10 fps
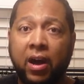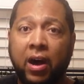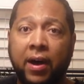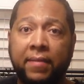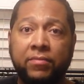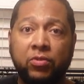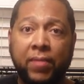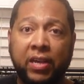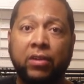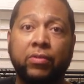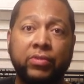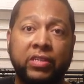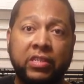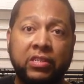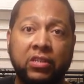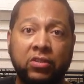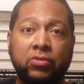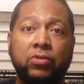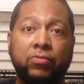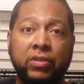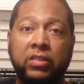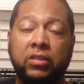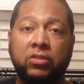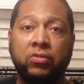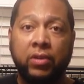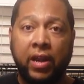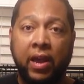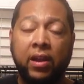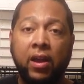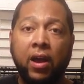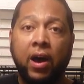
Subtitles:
You make your own decision and do your research on that.